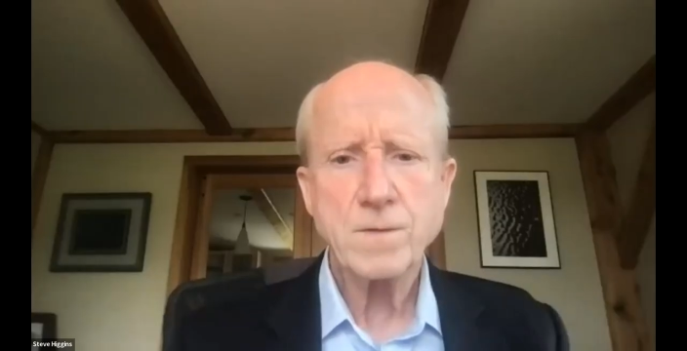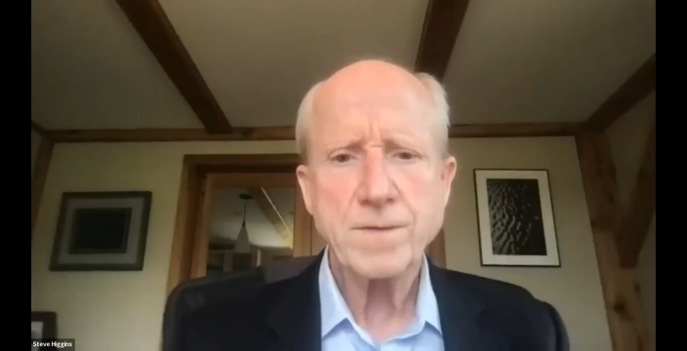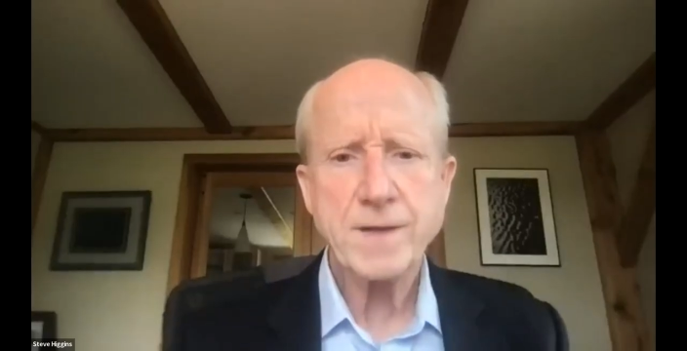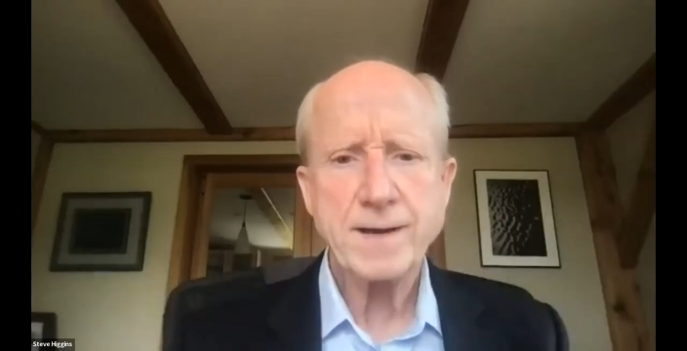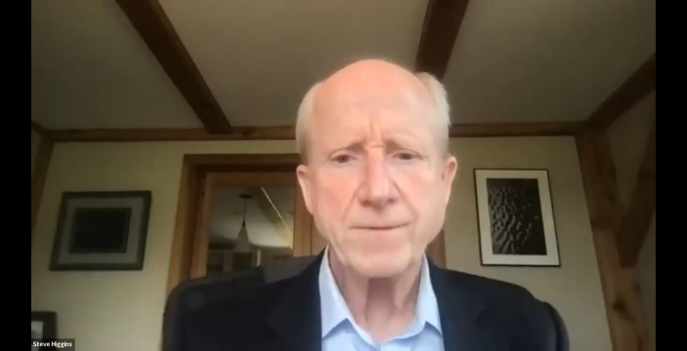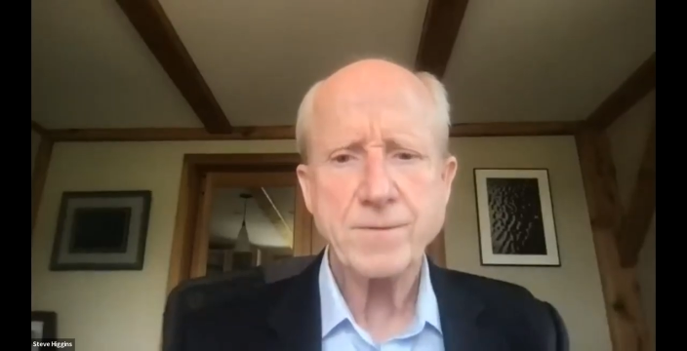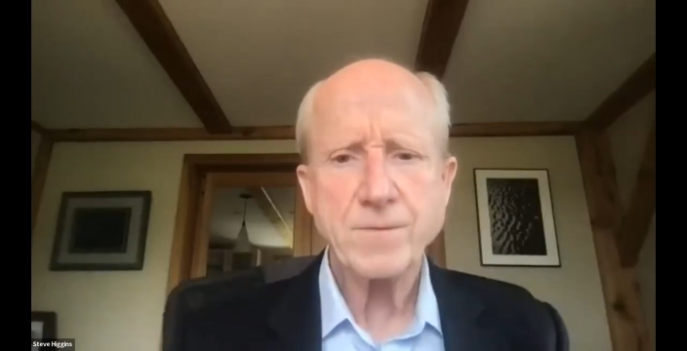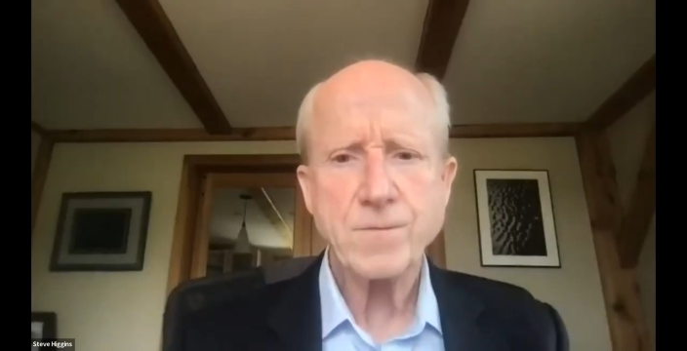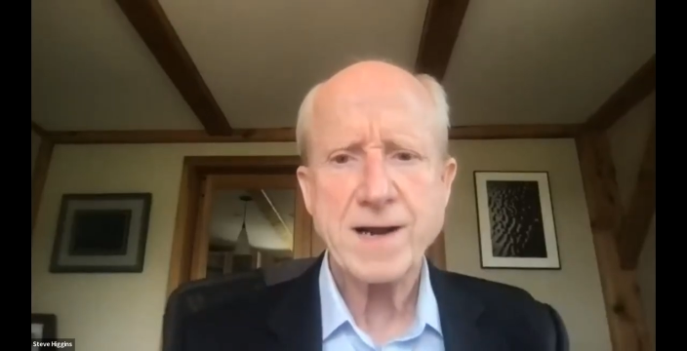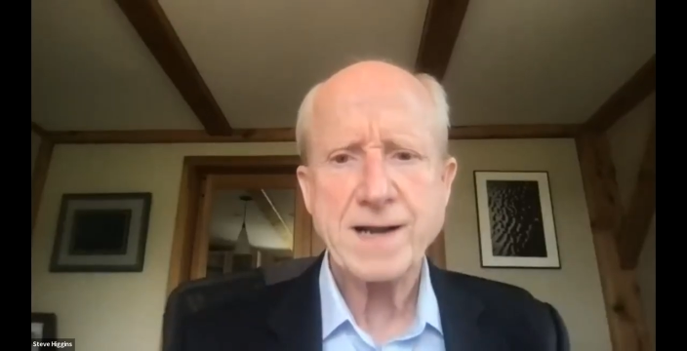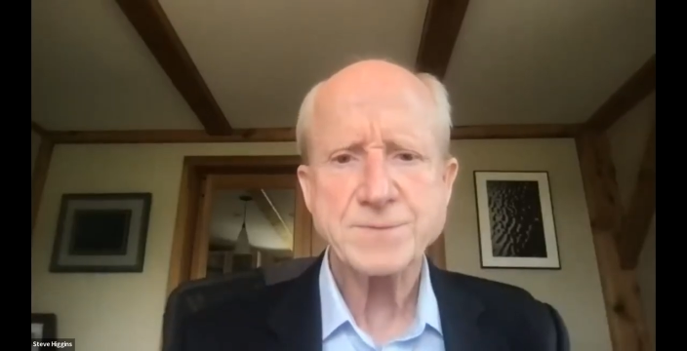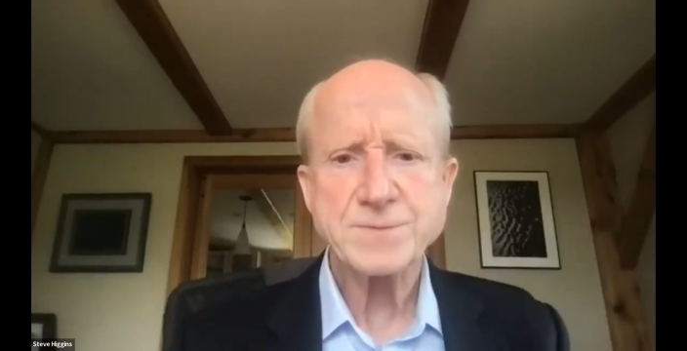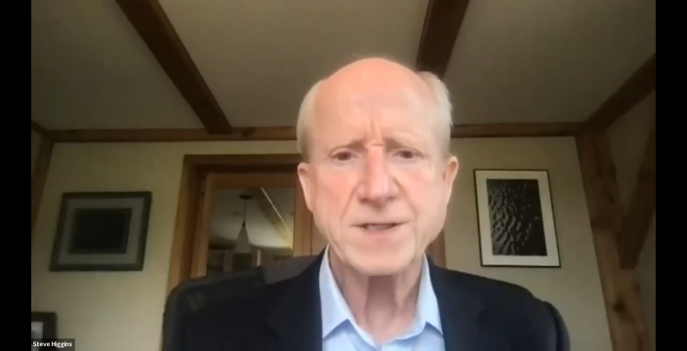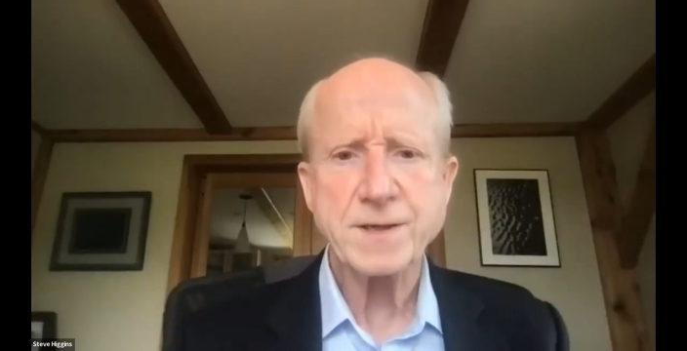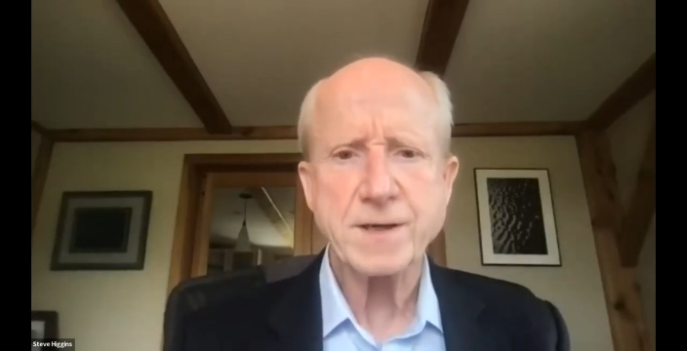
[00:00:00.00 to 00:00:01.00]
that
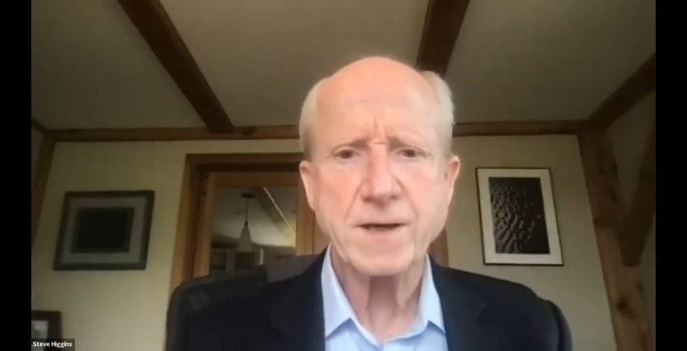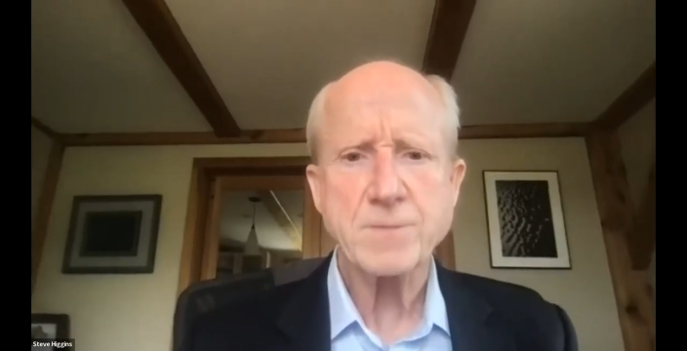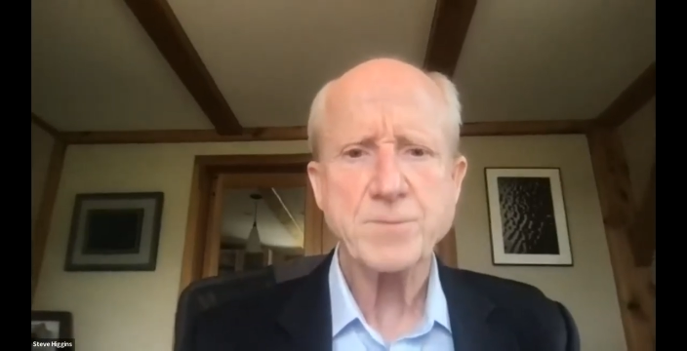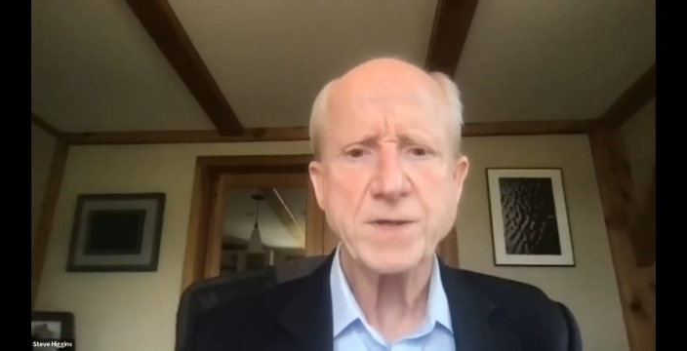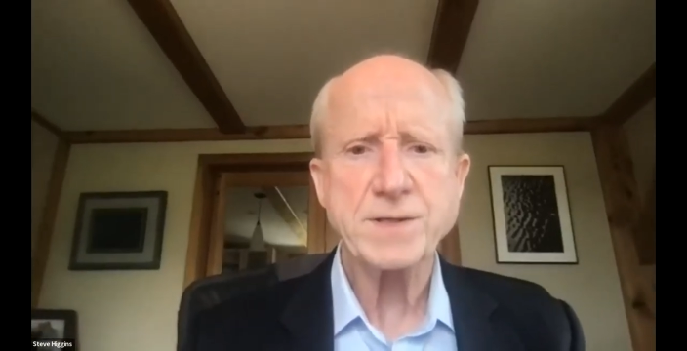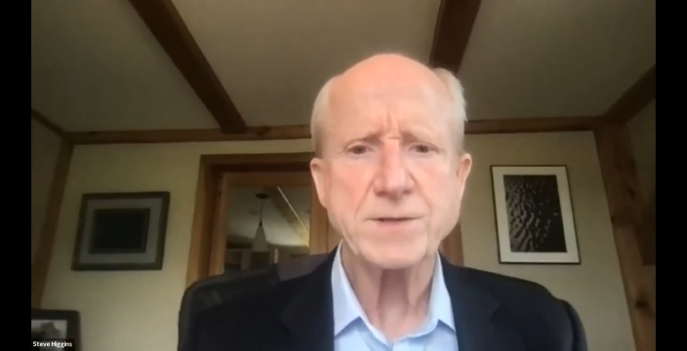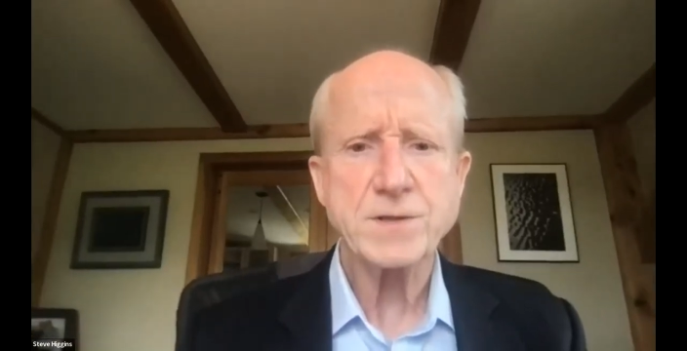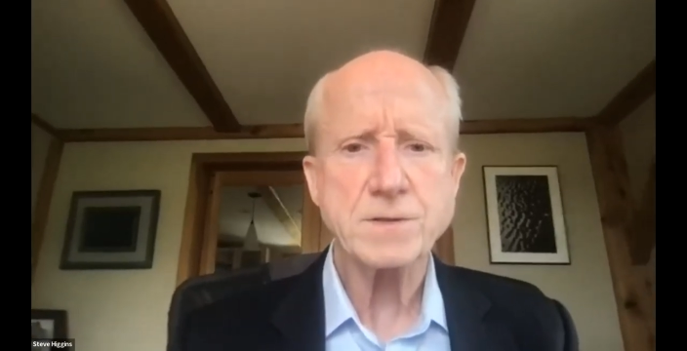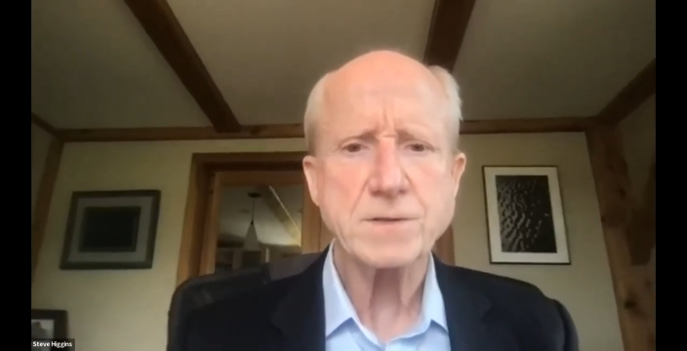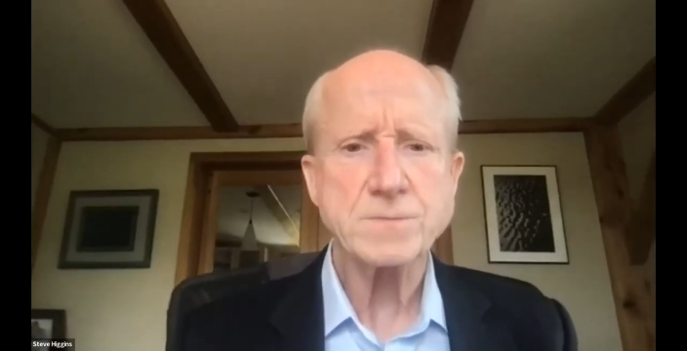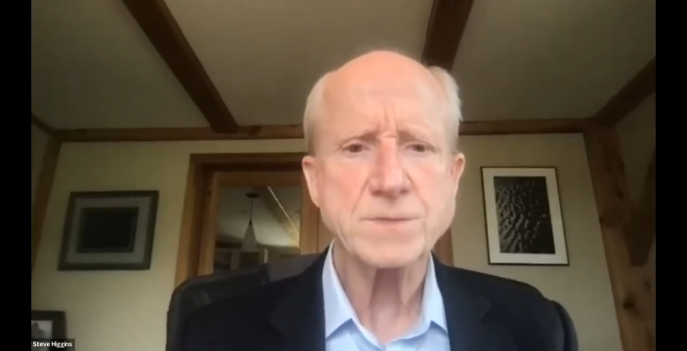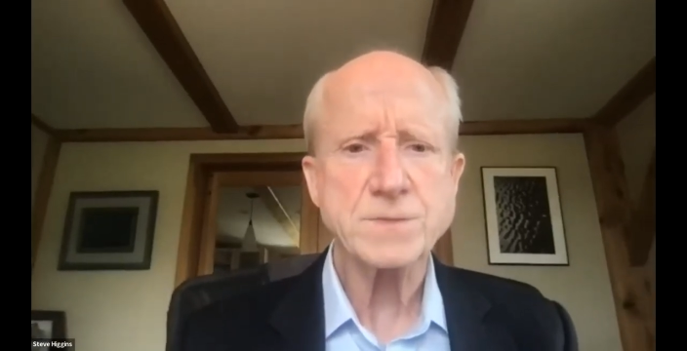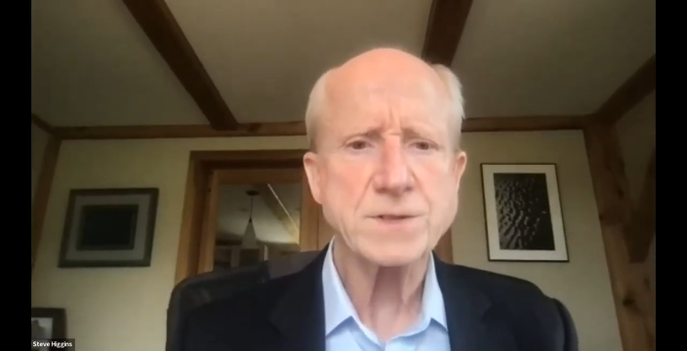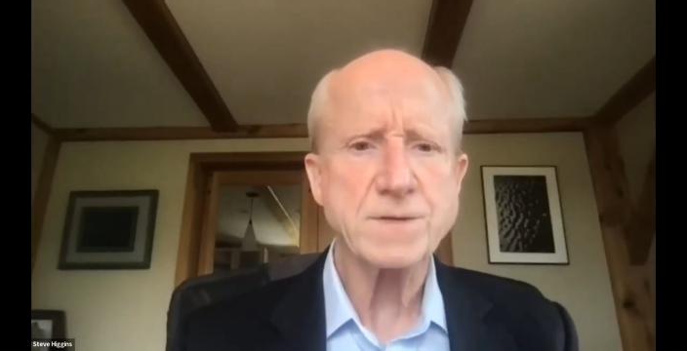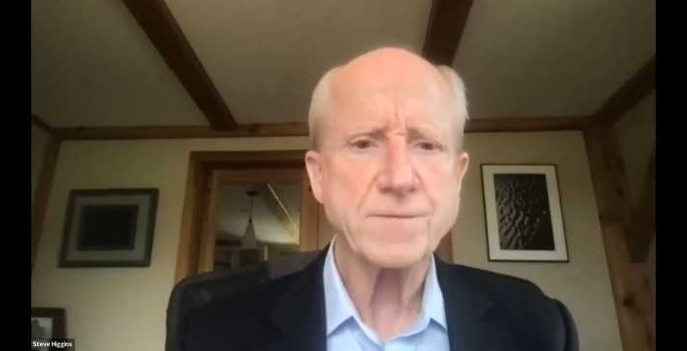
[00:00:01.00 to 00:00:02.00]
wraps it up in
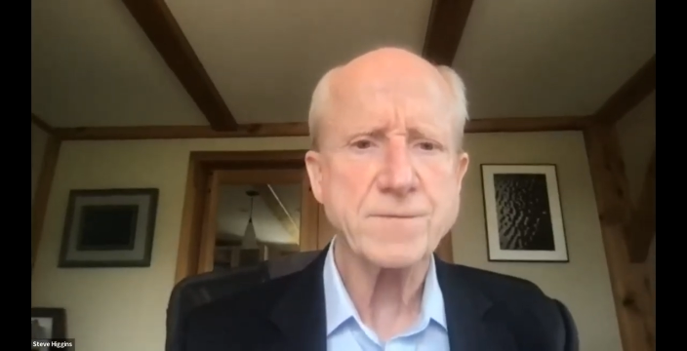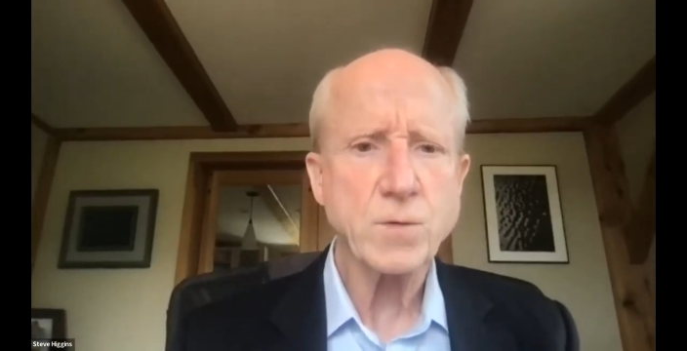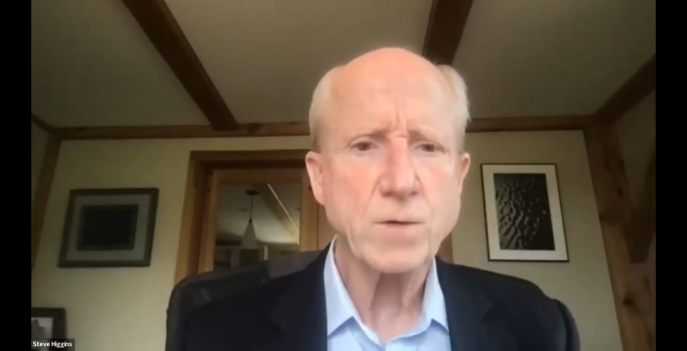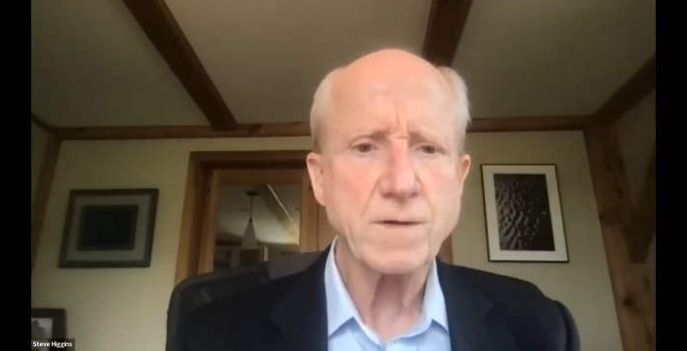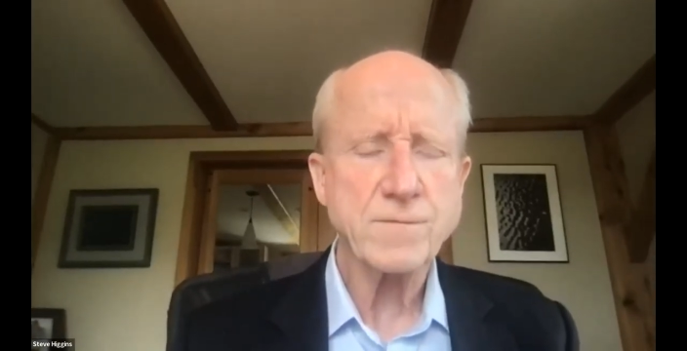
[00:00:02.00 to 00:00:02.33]
terms of